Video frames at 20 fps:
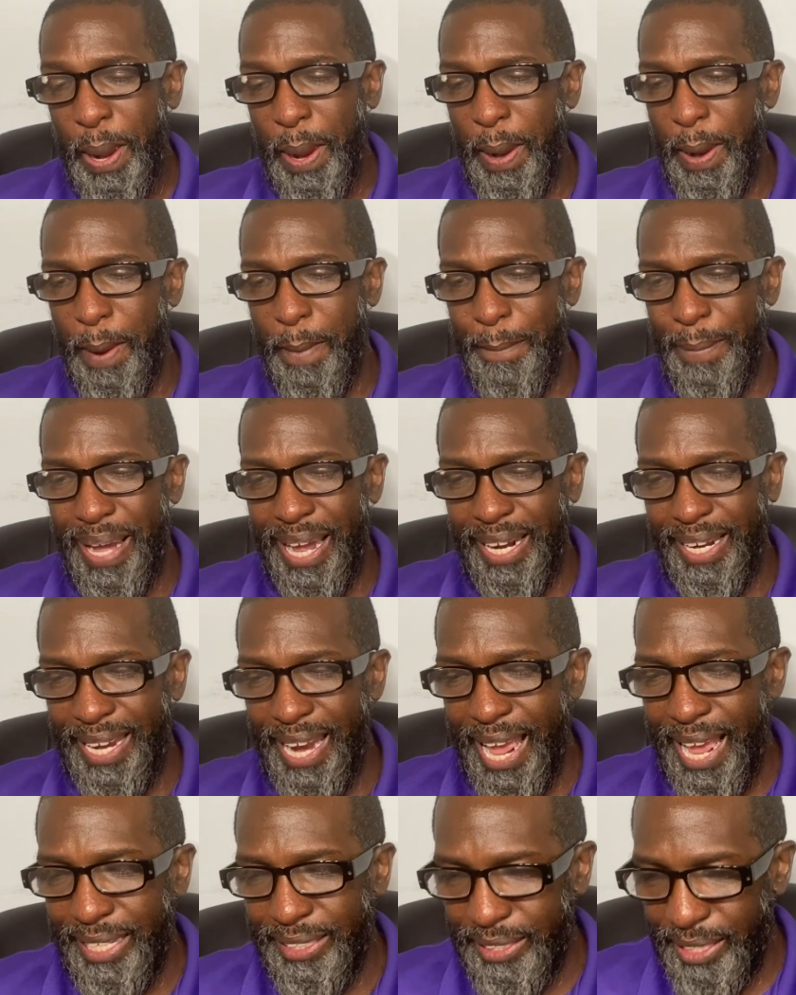In my
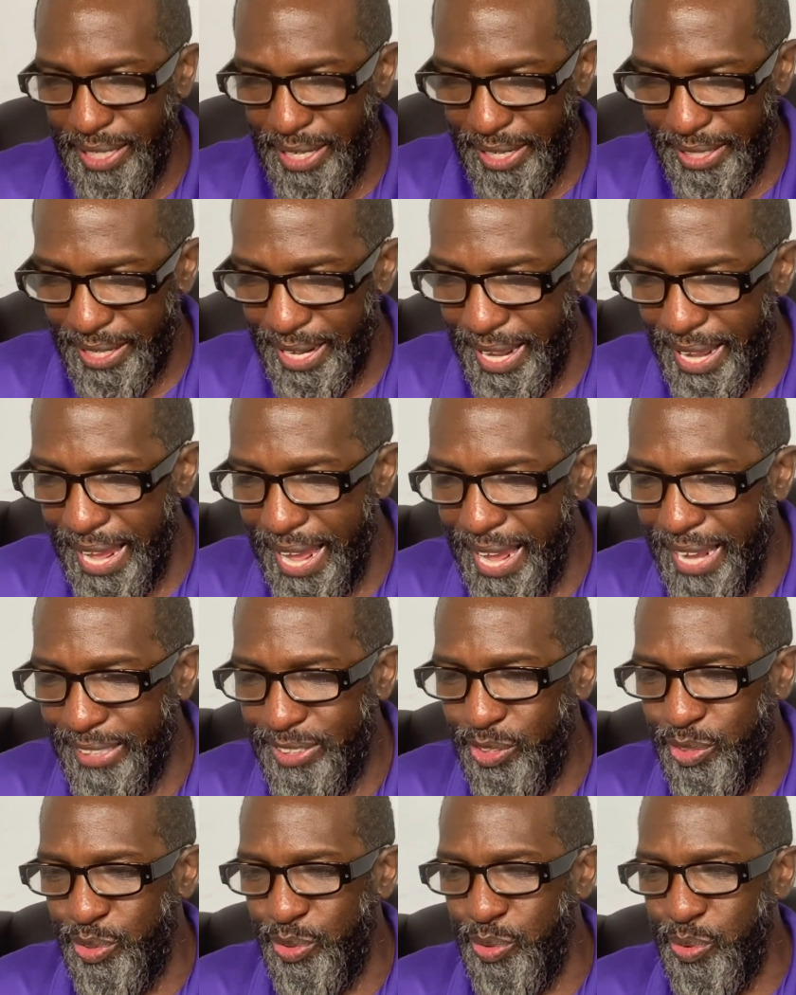last letter, I
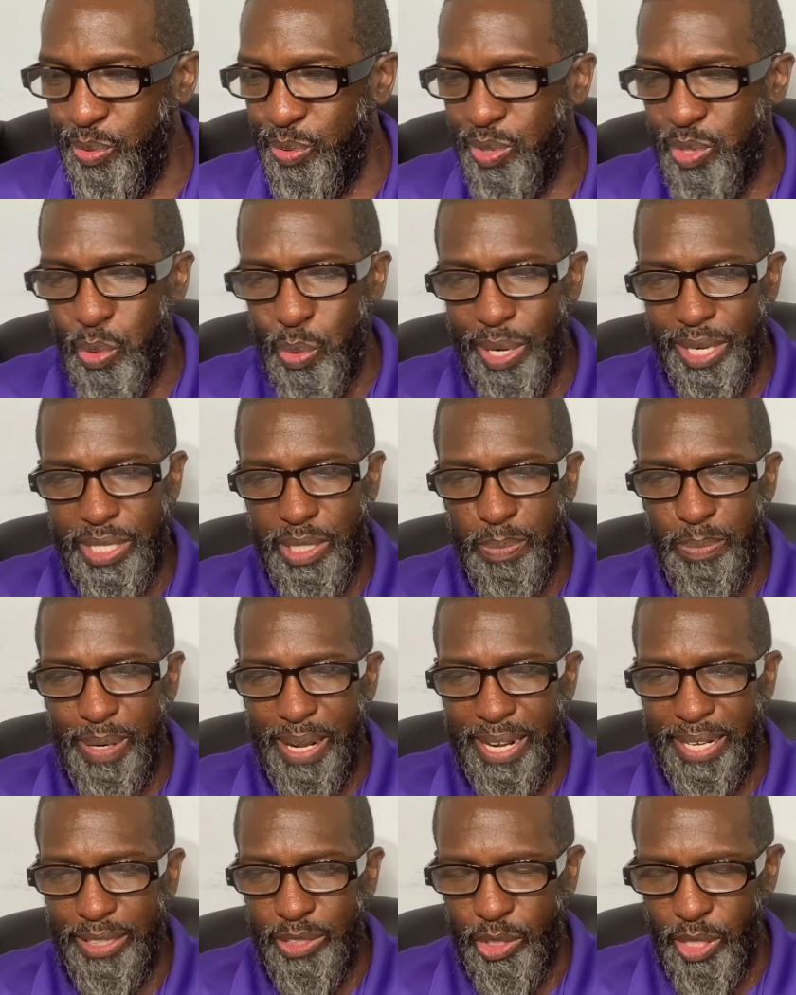asked you to
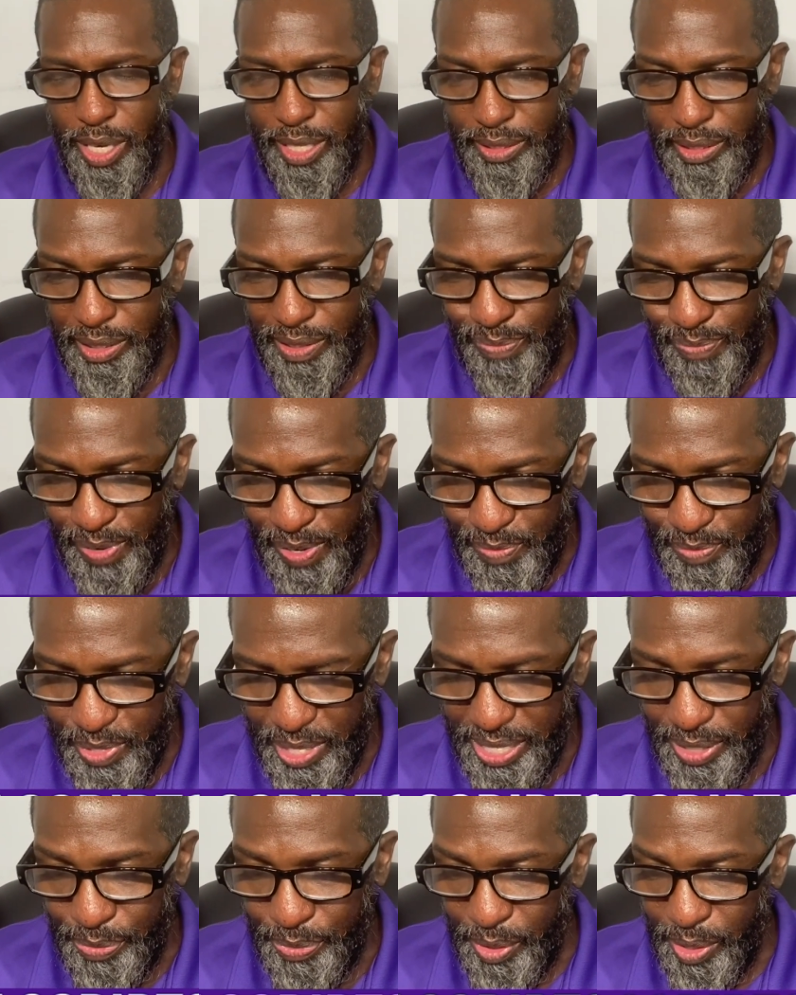explain Genesis
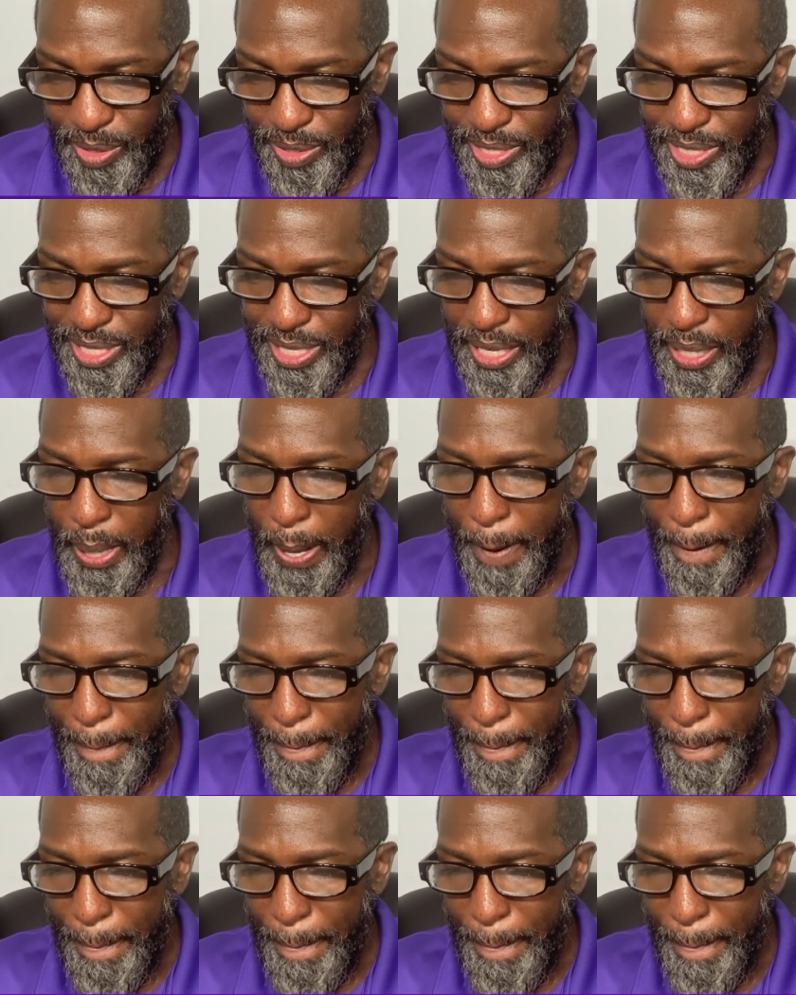15:13.